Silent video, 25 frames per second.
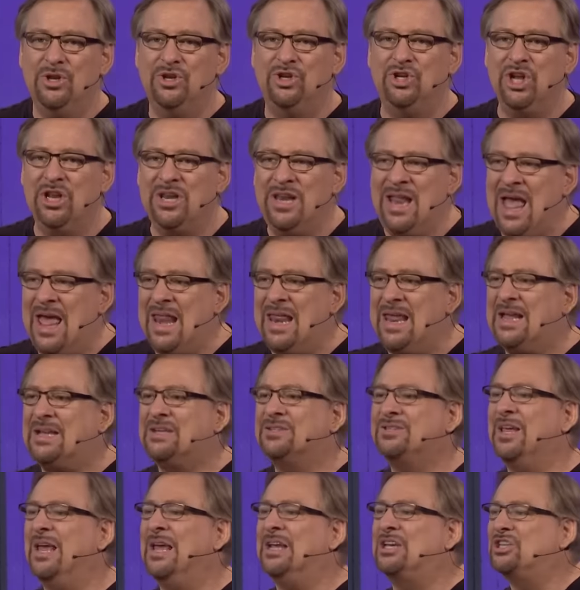
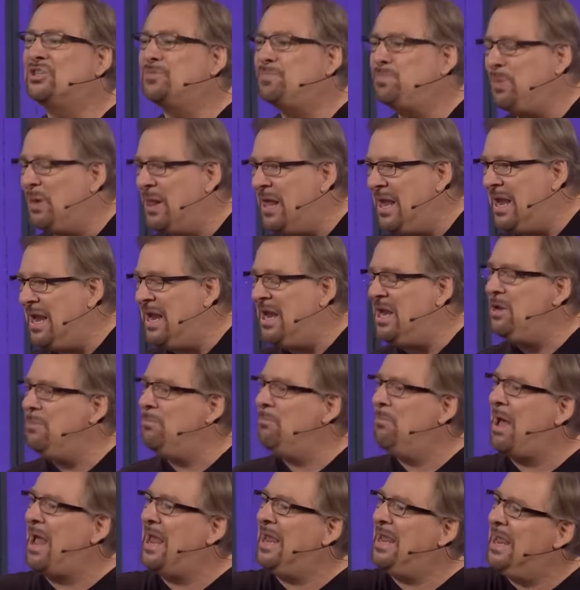Genetics
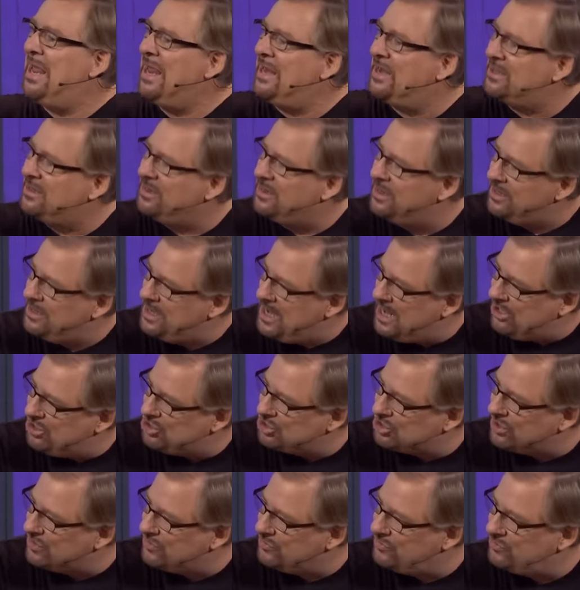explain my
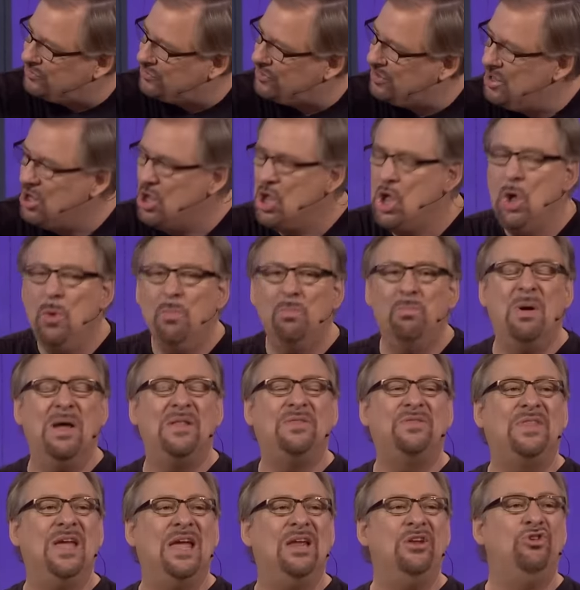inclinations,
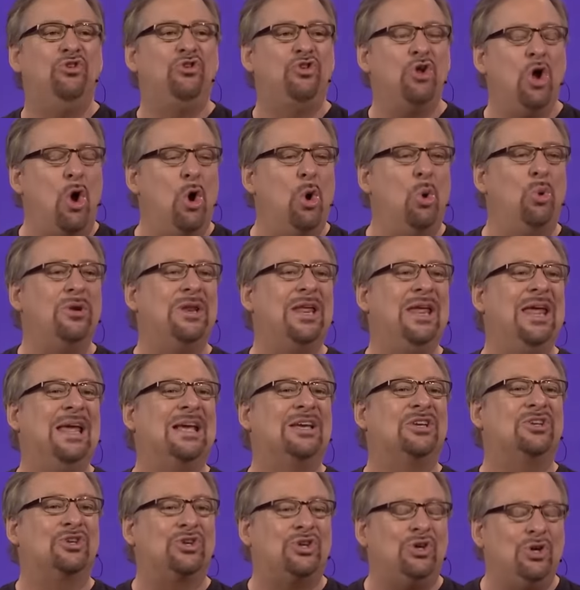but they don't
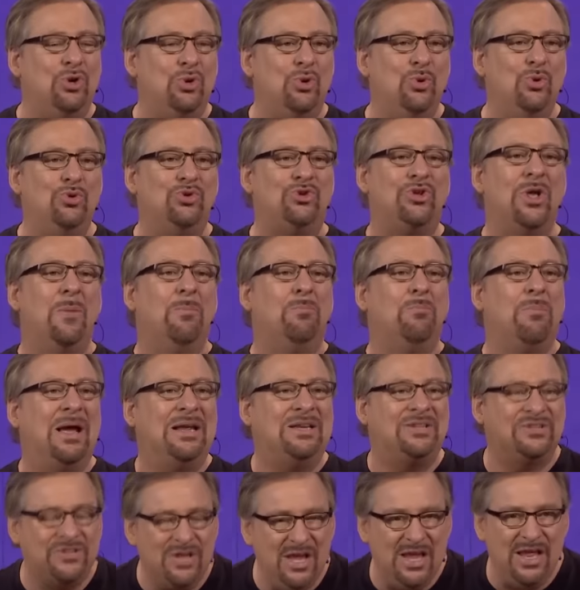excuse
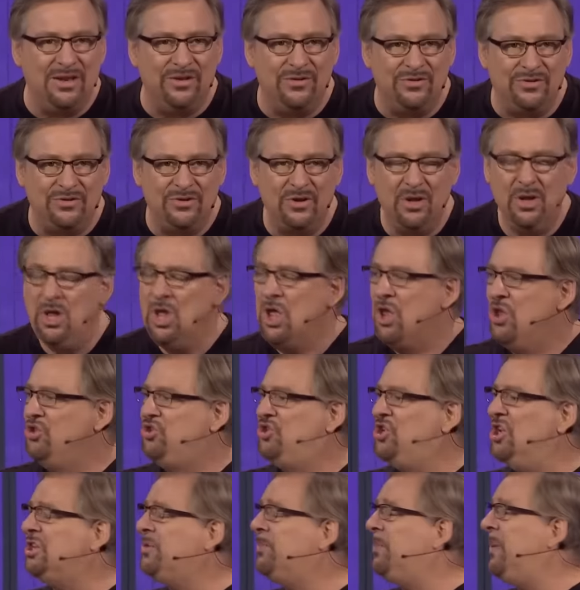my sins.
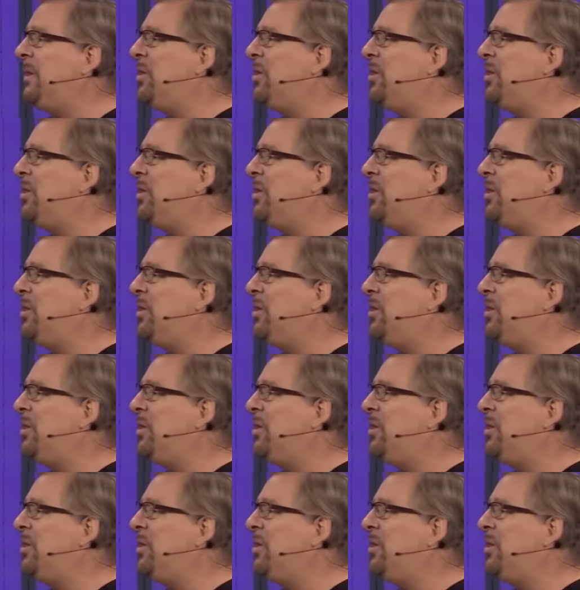Just